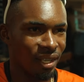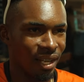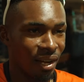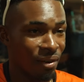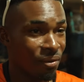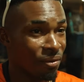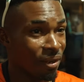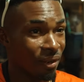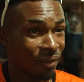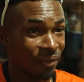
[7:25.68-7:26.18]

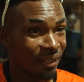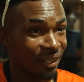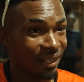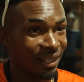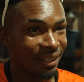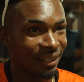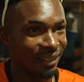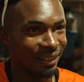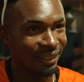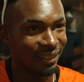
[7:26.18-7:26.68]
I would have
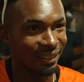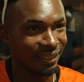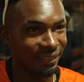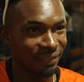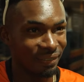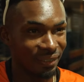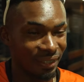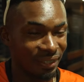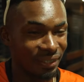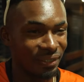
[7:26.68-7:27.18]
taken it,
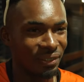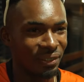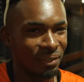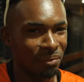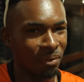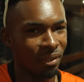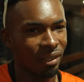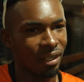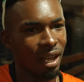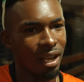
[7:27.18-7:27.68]
for sure.
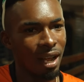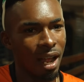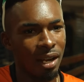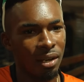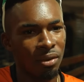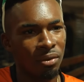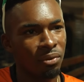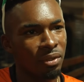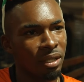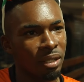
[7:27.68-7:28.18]
But I
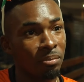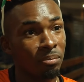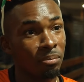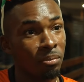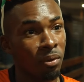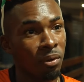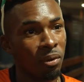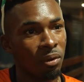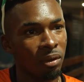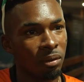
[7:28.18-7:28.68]
don't really
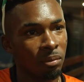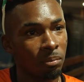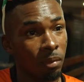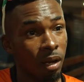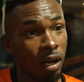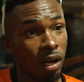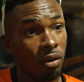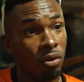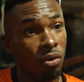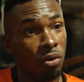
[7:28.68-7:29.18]
bowl
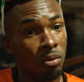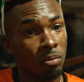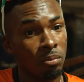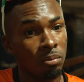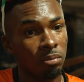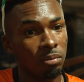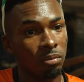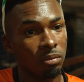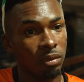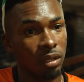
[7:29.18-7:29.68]
back
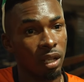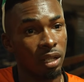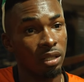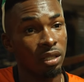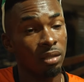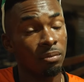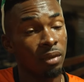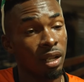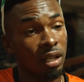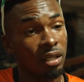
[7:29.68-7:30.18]
home. That's
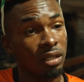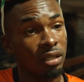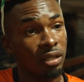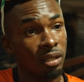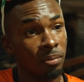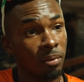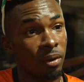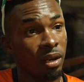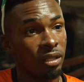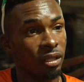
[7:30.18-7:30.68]
the
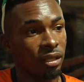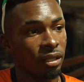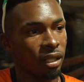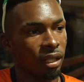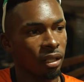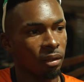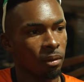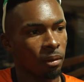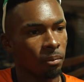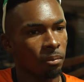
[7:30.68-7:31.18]
surprising
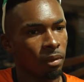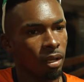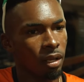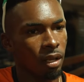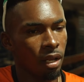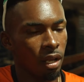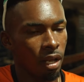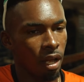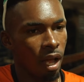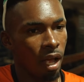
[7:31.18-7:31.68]
thing. Well,
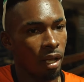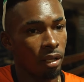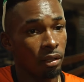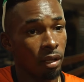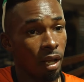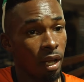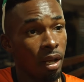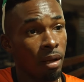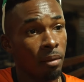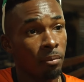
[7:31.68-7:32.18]

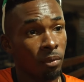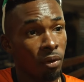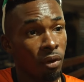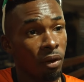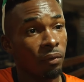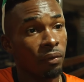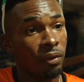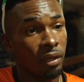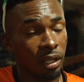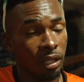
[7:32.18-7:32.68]
I am
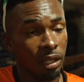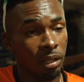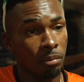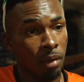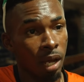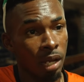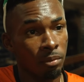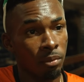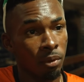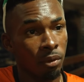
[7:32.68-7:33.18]
confident in
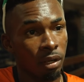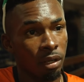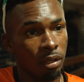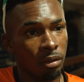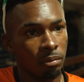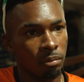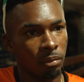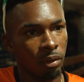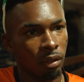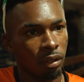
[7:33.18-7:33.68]
my
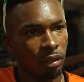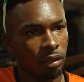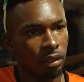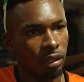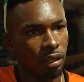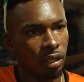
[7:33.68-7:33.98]
bowling, but